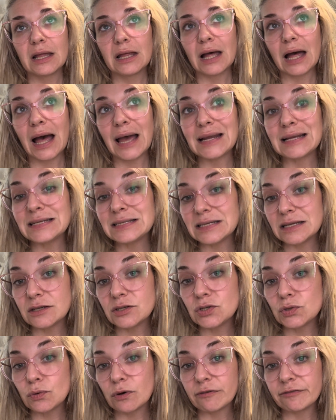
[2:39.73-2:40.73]
I did
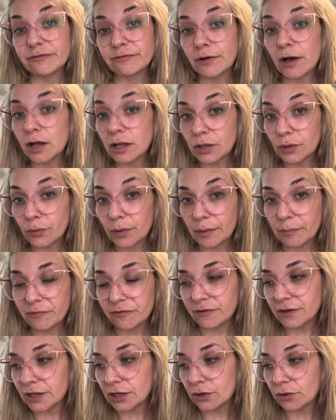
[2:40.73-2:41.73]
do a follow-up
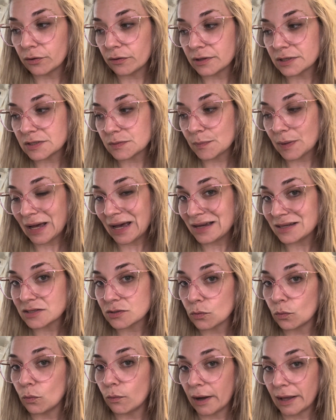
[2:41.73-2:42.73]
video this past
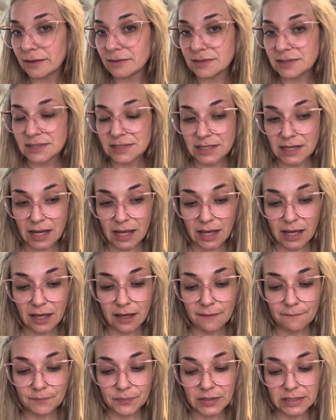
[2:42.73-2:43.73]

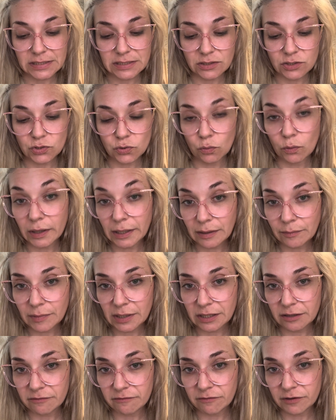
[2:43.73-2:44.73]
Wednesday. It's a
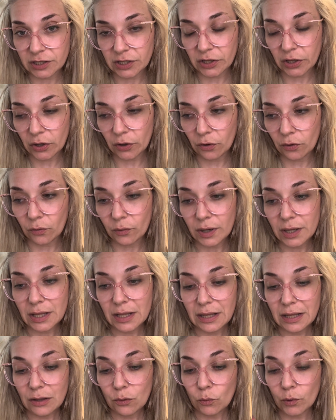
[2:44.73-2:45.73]
20-minute video
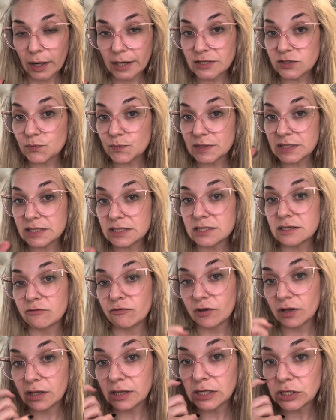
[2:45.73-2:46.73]
where I
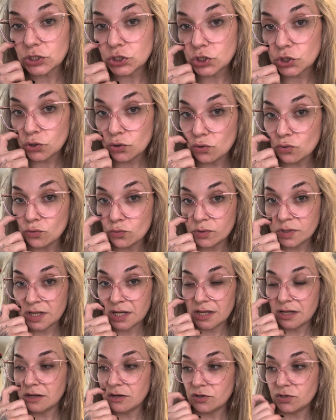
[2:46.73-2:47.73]
specifically tuned
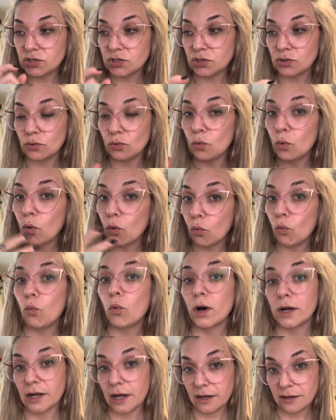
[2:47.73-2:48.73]
into
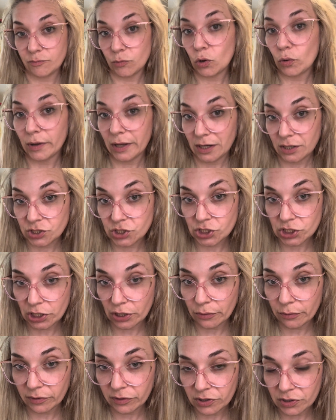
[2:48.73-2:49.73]
what I am going to
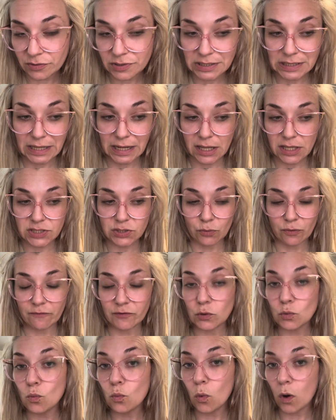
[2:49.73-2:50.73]
share with you today. So if
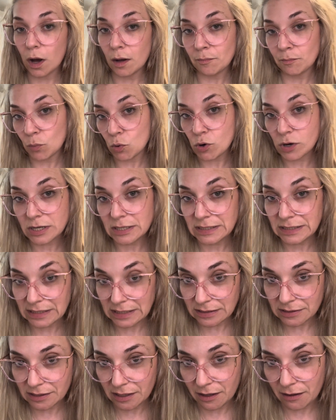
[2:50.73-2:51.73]
you want more
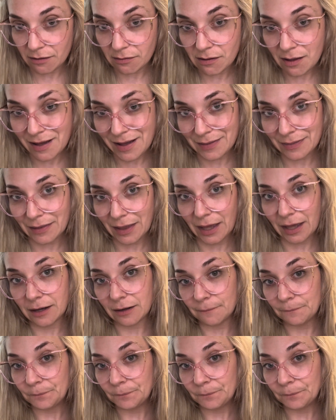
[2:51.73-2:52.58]
detail on that,